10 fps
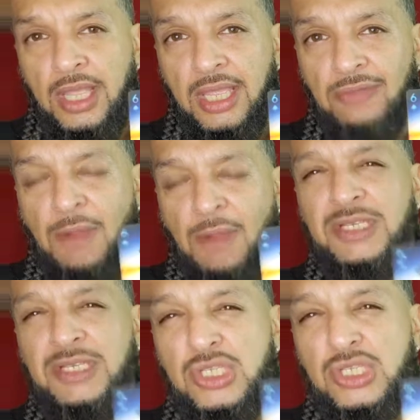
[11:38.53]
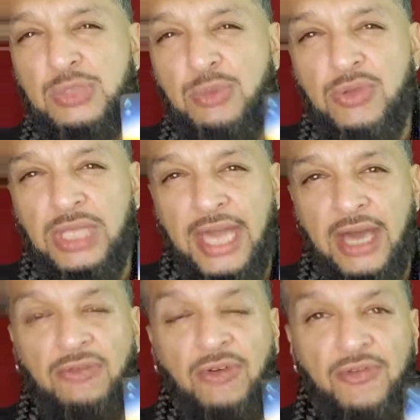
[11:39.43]
represents a smoothing out
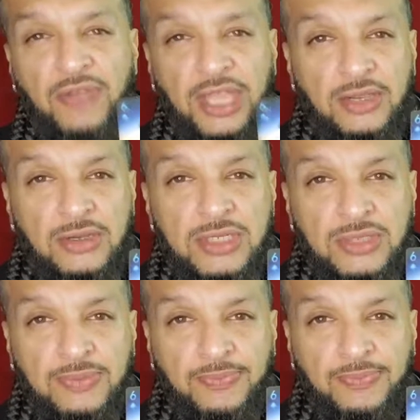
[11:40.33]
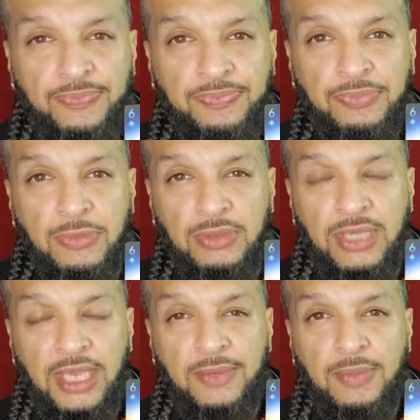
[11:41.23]
of affairs.
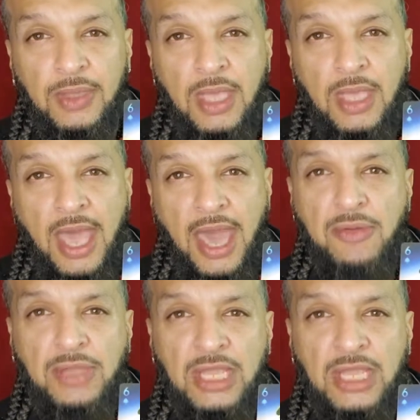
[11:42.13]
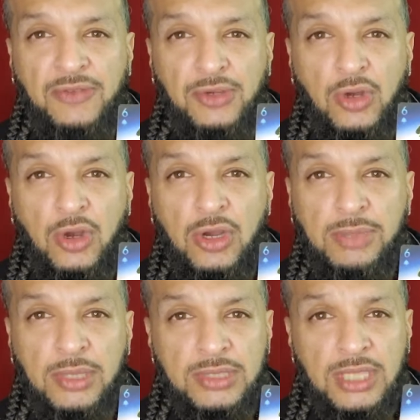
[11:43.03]
Okay? I don't care if your car
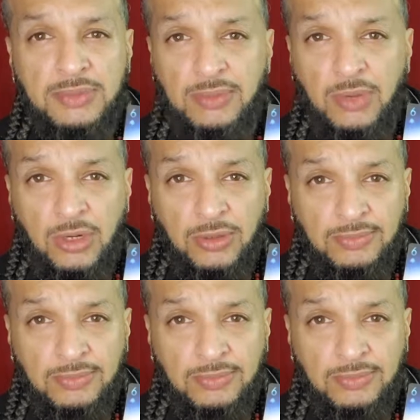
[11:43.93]
blows up tomorrow.